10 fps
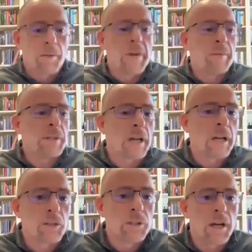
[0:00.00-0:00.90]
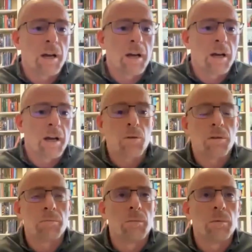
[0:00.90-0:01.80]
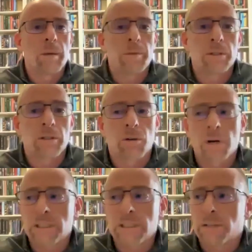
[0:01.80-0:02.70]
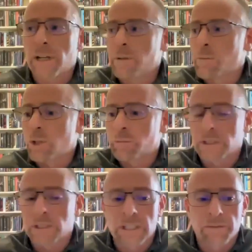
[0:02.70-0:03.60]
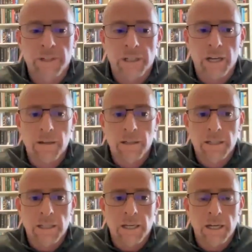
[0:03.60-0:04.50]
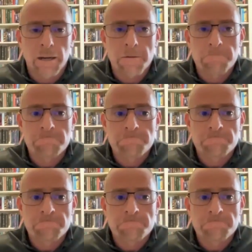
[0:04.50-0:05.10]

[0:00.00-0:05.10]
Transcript: maybe um, the maybe the question would have to be more specific um,